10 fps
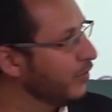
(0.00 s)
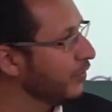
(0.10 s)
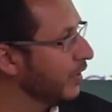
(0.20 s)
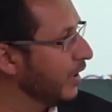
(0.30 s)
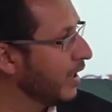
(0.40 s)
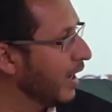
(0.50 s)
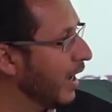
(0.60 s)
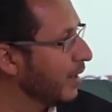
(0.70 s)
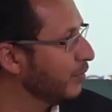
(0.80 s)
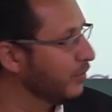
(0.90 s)
on the
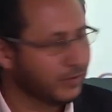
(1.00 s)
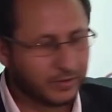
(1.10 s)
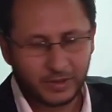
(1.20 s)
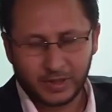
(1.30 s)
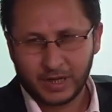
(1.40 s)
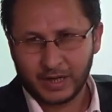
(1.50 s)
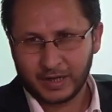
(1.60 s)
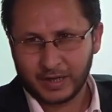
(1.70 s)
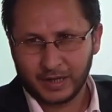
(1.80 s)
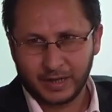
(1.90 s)
carbon
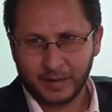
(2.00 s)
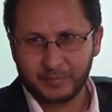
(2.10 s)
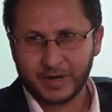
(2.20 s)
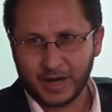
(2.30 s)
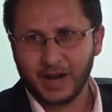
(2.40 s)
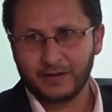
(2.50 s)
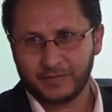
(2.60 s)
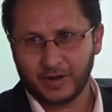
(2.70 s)
number alpha,